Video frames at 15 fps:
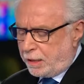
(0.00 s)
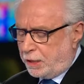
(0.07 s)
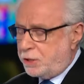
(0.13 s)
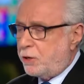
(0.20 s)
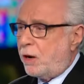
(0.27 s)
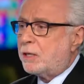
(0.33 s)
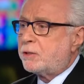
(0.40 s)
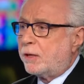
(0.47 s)

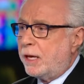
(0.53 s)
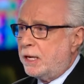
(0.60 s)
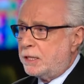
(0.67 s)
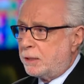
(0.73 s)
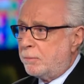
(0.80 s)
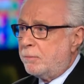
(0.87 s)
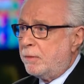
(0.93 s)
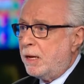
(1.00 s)
because uh, you're also
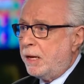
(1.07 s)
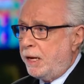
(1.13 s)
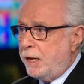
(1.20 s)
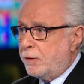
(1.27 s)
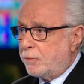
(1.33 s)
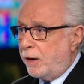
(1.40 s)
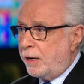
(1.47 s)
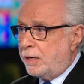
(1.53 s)
getting some
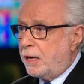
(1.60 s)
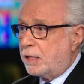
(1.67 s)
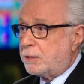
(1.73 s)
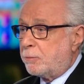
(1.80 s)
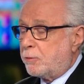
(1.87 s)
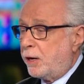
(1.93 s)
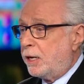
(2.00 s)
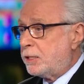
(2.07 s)
heat right now,
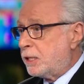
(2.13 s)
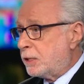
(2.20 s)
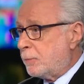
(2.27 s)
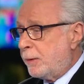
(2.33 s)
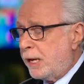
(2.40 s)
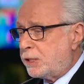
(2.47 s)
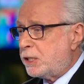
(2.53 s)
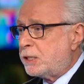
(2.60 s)
some
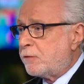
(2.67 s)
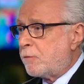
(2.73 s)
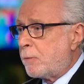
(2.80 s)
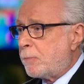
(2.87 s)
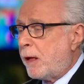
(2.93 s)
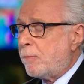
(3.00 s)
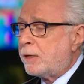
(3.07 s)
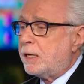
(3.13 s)
criticism, not just from
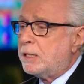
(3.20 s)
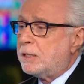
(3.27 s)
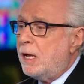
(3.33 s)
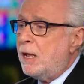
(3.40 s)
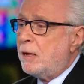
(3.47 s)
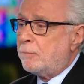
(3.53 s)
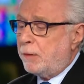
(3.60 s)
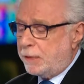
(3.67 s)
Republicans,
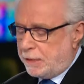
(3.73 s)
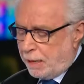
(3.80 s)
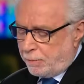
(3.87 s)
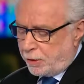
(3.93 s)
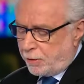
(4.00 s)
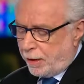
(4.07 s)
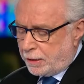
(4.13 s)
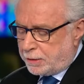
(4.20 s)
but
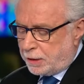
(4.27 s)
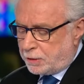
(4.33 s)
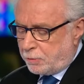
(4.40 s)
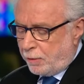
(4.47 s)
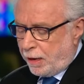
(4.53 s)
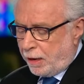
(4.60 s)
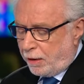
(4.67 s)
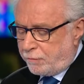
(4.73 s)
Democrats
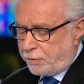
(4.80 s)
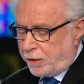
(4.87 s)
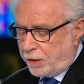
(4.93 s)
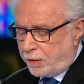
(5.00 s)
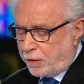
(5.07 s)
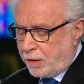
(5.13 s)
as well, for